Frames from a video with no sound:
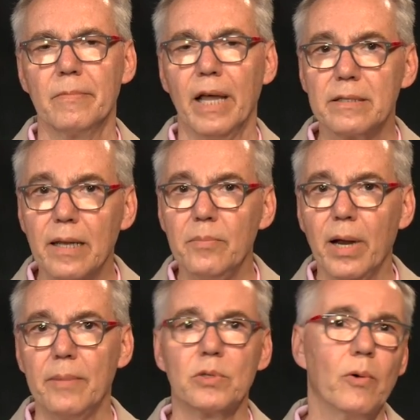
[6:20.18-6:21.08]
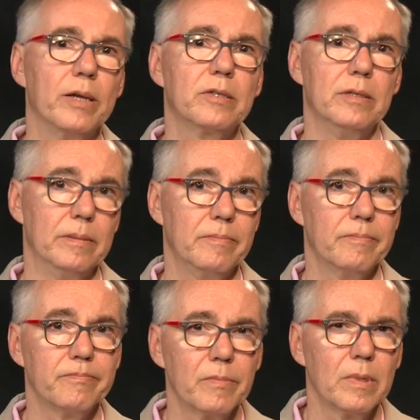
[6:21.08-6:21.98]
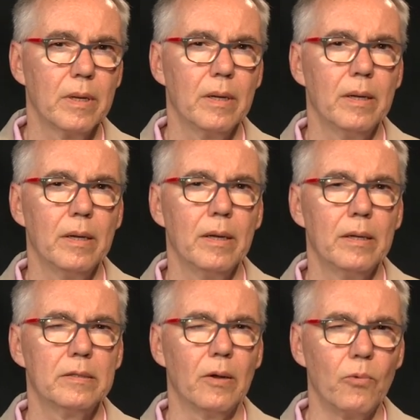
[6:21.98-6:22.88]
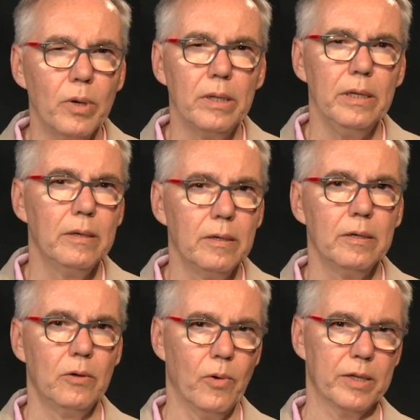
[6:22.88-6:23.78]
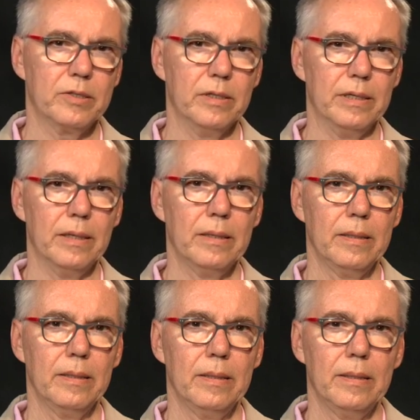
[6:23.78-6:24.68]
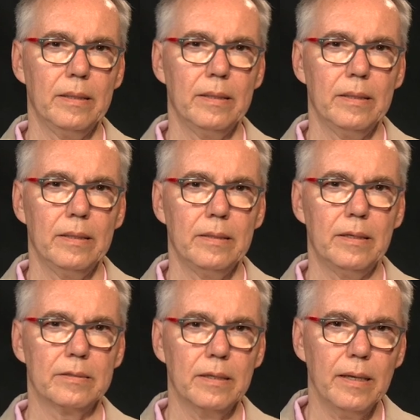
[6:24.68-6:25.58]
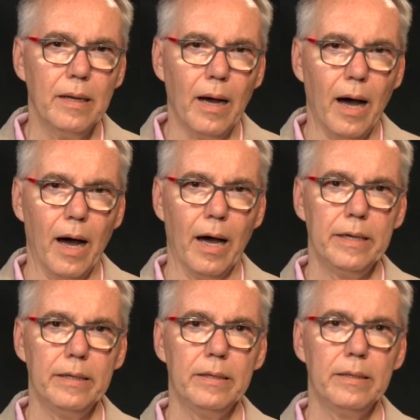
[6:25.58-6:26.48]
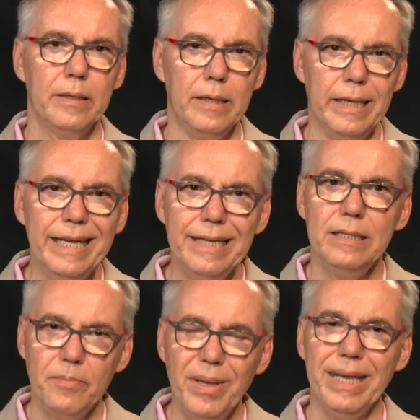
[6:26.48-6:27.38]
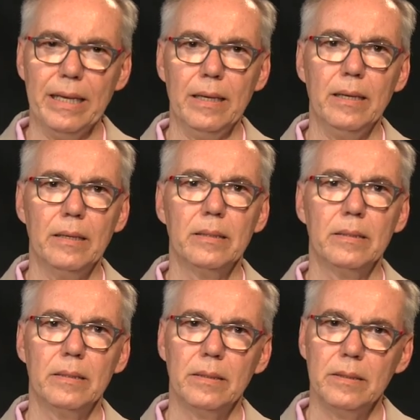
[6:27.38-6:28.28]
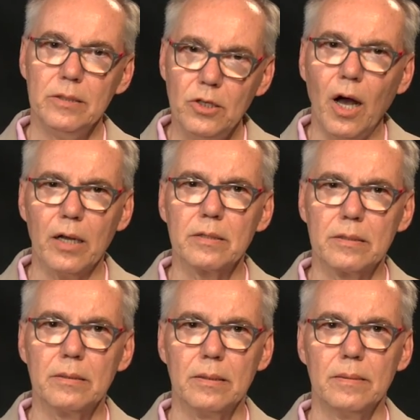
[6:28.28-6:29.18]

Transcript: That's Abraham's question. It's a really good question. Doesn't God need to be just?